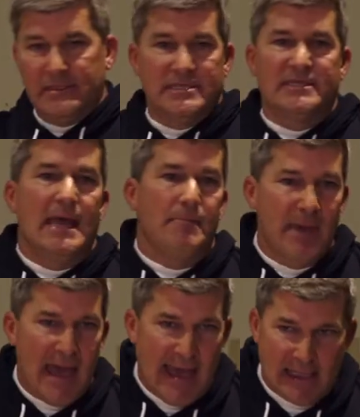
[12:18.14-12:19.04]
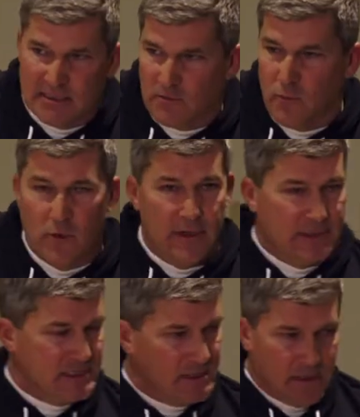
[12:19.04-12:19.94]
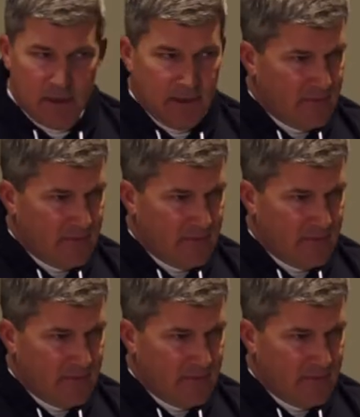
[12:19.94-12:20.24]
the step backs, where it's